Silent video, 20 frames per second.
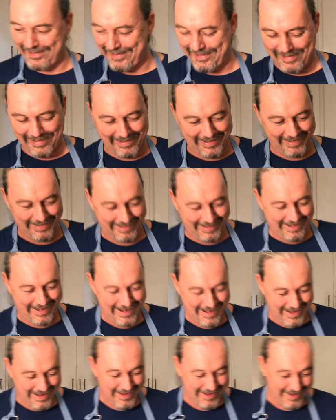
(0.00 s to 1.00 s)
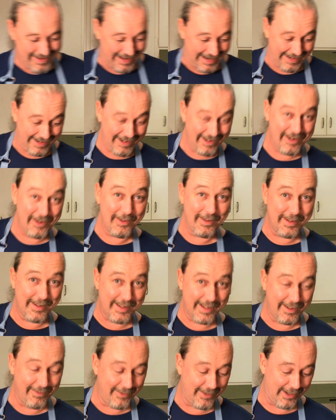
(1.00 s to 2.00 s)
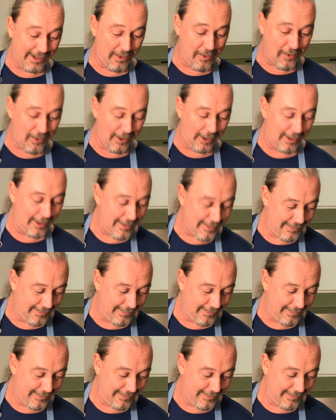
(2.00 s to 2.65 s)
I didn't know this thing was a quart.